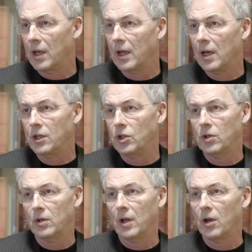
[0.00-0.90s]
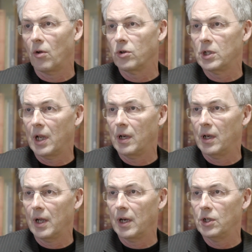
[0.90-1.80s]
English and non-standard
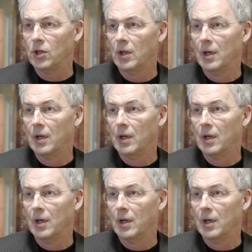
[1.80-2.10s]
English.